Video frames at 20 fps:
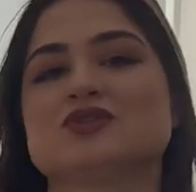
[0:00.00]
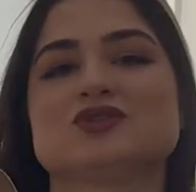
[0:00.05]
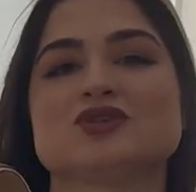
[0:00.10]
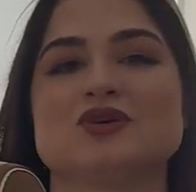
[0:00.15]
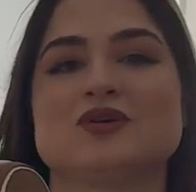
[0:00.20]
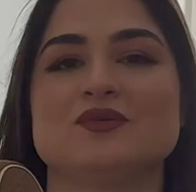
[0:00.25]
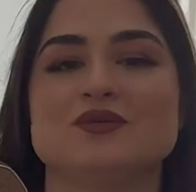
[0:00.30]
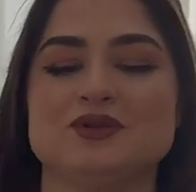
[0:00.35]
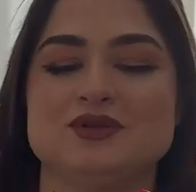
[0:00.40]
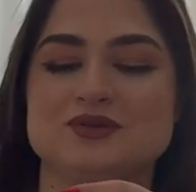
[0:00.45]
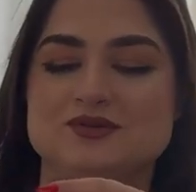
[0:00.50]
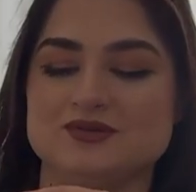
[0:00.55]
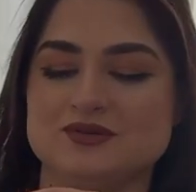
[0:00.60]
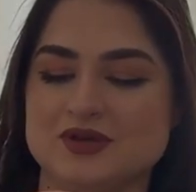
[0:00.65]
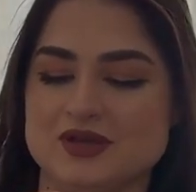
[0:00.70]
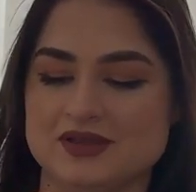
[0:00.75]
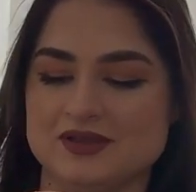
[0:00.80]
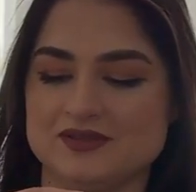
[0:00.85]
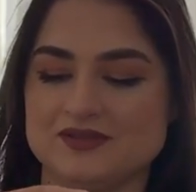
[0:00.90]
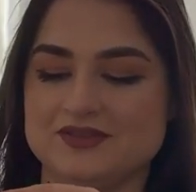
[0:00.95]
show you
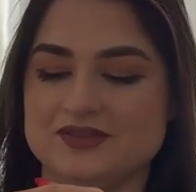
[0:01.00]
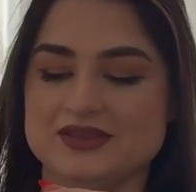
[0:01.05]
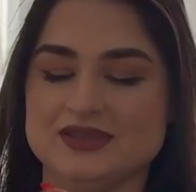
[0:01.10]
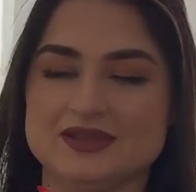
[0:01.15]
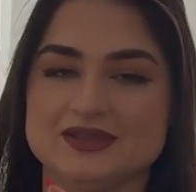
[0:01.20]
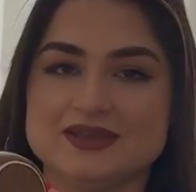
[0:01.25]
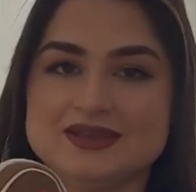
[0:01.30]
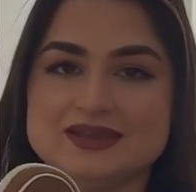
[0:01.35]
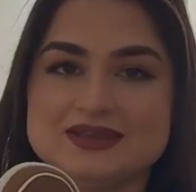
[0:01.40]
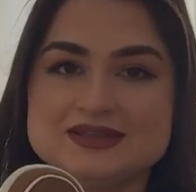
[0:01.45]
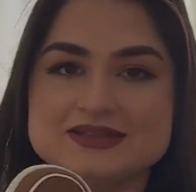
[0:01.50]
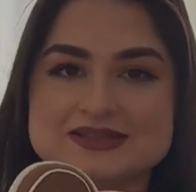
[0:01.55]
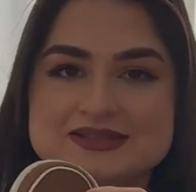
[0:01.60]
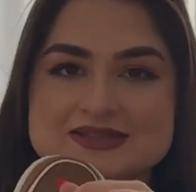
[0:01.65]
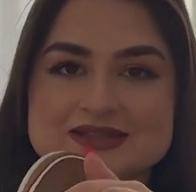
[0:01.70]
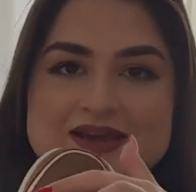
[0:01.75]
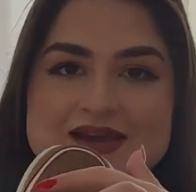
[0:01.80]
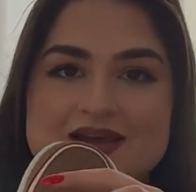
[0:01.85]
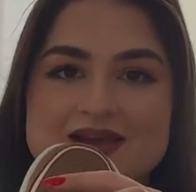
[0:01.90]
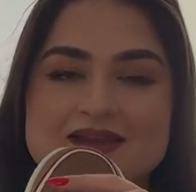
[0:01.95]
the
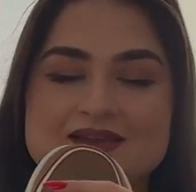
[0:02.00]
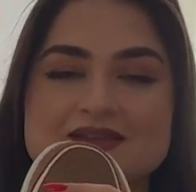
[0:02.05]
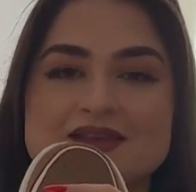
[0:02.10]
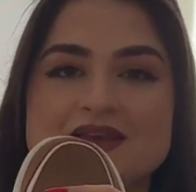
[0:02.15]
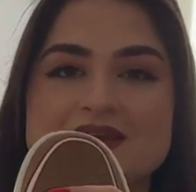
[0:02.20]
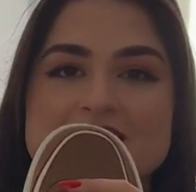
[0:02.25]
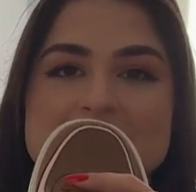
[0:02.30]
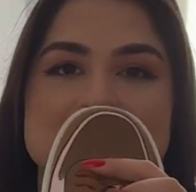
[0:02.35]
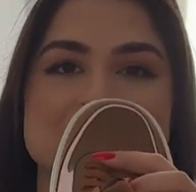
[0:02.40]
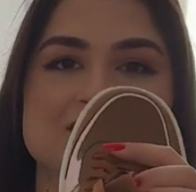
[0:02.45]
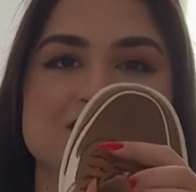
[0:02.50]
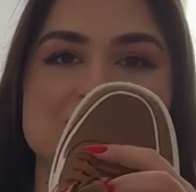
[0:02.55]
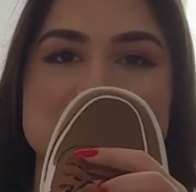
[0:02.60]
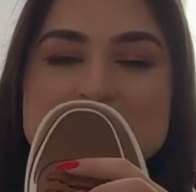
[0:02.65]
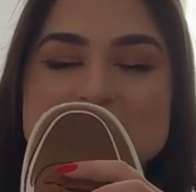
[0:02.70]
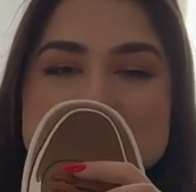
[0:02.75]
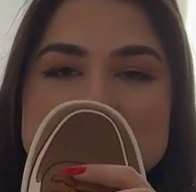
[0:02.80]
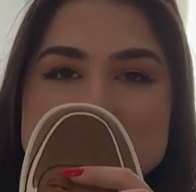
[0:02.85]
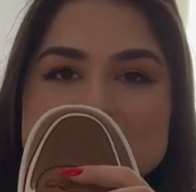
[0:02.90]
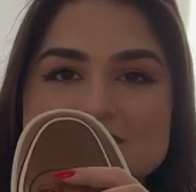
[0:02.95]
inside. There
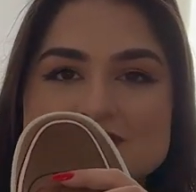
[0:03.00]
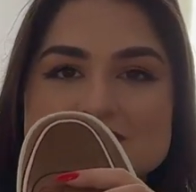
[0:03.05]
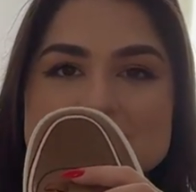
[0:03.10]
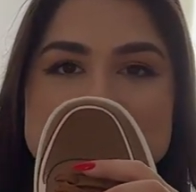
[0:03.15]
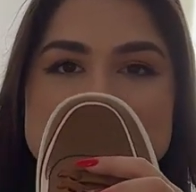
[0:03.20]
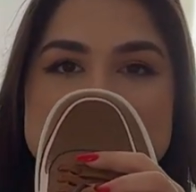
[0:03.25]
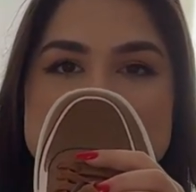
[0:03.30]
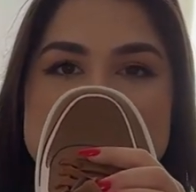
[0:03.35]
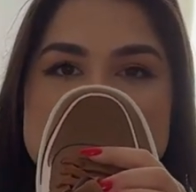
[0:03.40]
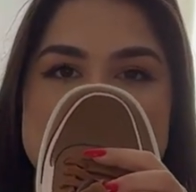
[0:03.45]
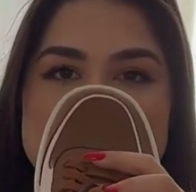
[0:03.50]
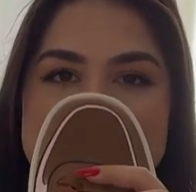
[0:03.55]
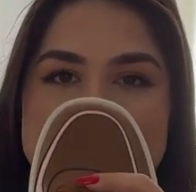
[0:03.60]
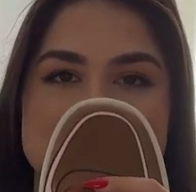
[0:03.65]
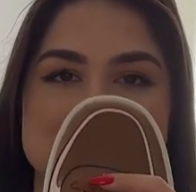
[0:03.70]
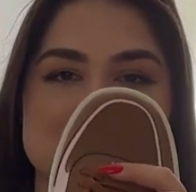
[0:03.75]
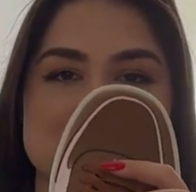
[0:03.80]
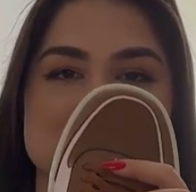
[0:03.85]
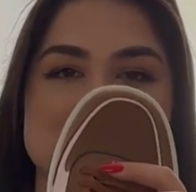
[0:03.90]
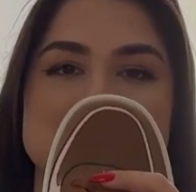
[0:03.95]
is also Nike
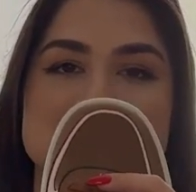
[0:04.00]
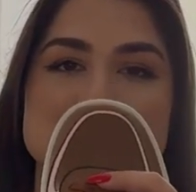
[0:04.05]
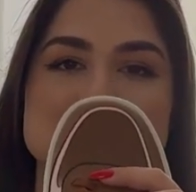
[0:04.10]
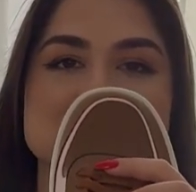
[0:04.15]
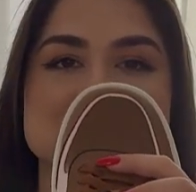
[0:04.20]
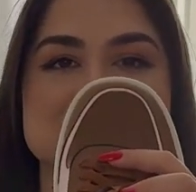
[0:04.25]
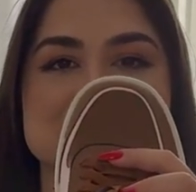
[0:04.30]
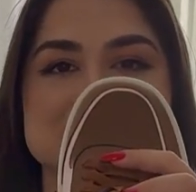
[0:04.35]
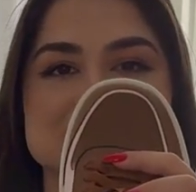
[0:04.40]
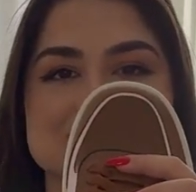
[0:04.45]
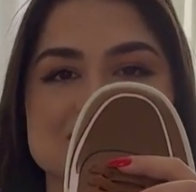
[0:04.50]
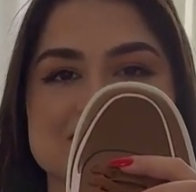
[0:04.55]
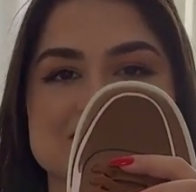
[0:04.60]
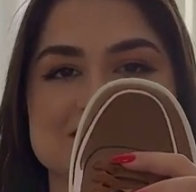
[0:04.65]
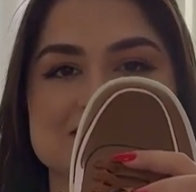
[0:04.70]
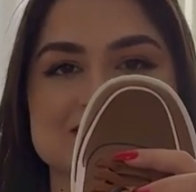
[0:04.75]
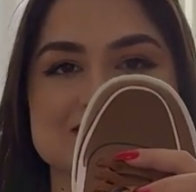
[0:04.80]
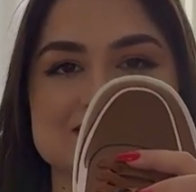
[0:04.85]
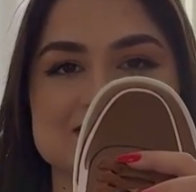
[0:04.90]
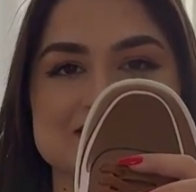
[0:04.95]
written
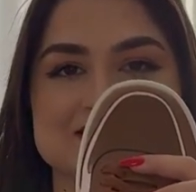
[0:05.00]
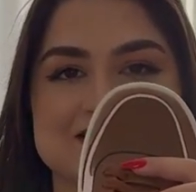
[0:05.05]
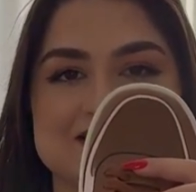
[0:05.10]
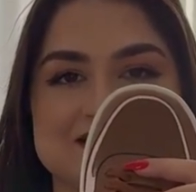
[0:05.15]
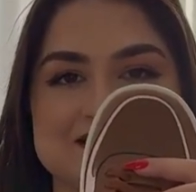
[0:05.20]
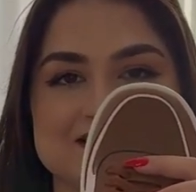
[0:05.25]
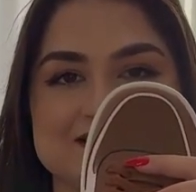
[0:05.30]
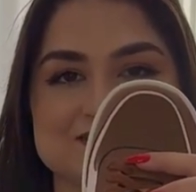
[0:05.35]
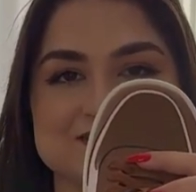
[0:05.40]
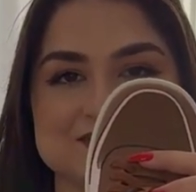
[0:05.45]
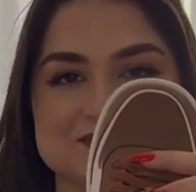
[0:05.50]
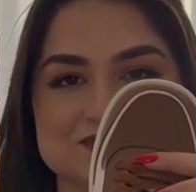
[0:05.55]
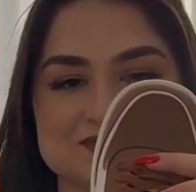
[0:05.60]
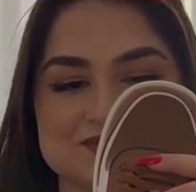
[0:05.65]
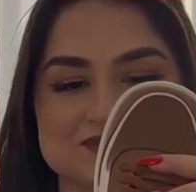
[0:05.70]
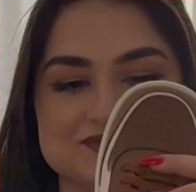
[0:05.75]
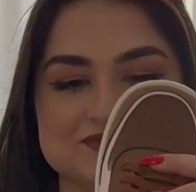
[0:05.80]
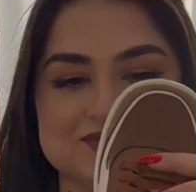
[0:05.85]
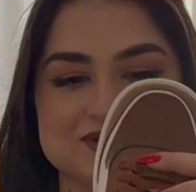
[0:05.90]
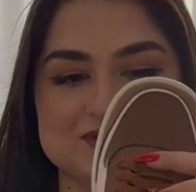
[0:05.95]
inside,
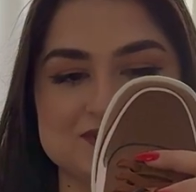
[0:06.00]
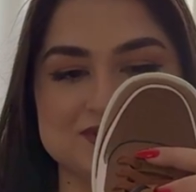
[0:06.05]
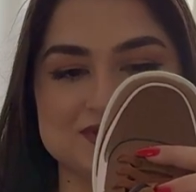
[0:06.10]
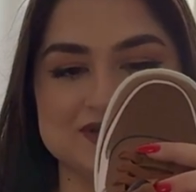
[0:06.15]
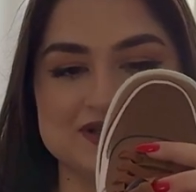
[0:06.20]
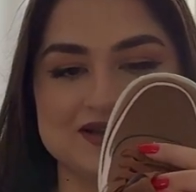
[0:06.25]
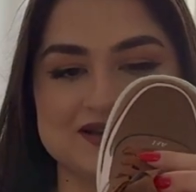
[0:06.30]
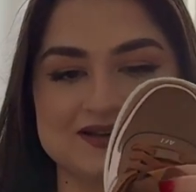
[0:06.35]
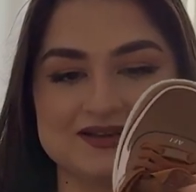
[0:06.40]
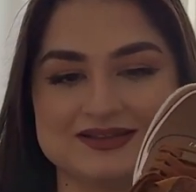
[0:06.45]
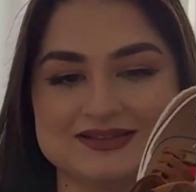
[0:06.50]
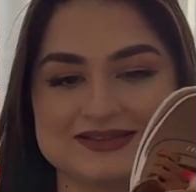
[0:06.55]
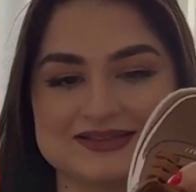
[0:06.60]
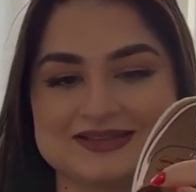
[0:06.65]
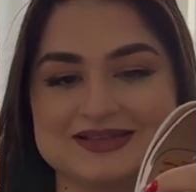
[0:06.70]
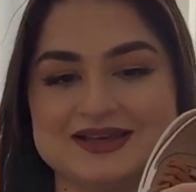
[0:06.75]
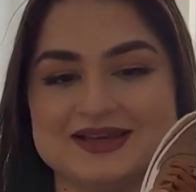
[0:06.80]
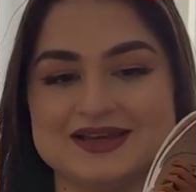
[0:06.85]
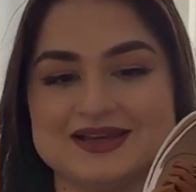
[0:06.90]
also very nice.